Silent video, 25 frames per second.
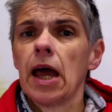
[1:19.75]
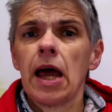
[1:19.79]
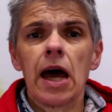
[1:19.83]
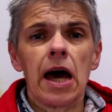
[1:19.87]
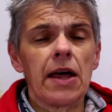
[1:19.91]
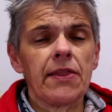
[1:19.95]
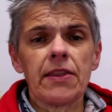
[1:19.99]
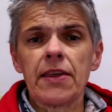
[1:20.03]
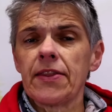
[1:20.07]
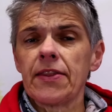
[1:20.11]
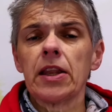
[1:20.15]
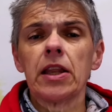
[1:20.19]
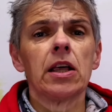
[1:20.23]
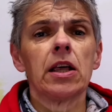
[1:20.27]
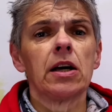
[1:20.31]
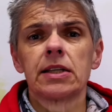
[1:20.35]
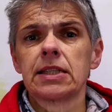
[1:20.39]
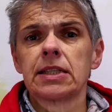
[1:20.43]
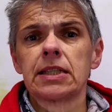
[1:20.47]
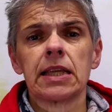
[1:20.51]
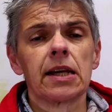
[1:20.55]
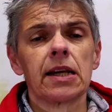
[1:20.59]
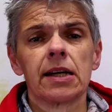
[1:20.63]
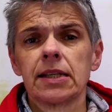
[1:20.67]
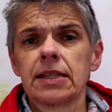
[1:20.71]
and they're the last
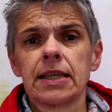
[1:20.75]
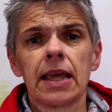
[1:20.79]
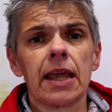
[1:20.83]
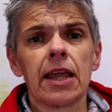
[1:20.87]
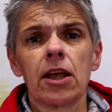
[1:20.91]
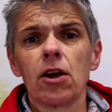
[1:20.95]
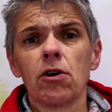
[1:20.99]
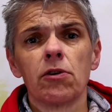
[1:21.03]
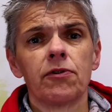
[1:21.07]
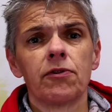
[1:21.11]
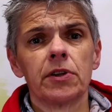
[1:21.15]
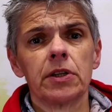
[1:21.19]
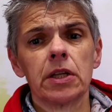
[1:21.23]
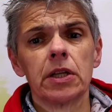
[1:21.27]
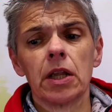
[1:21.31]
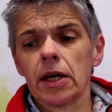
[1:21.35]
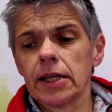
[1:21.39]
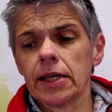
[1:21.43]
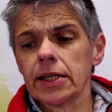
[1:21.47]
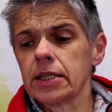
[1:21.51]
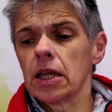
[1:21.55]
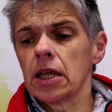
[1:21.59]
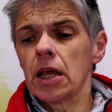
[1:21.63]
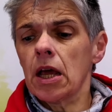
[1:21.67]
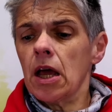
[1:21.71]
thing I take off at
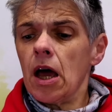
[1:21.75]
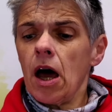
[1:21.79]
night.